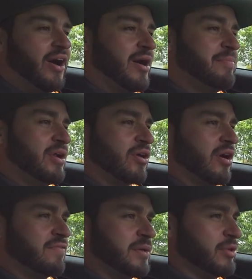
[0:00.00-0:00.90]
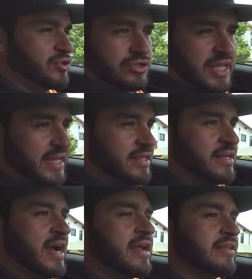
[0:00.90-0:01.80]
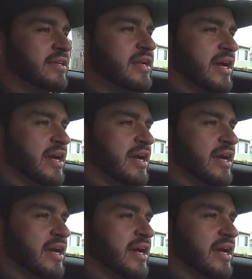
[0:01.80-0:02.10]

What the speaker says: are a bit uncomfortable, just like in the 918.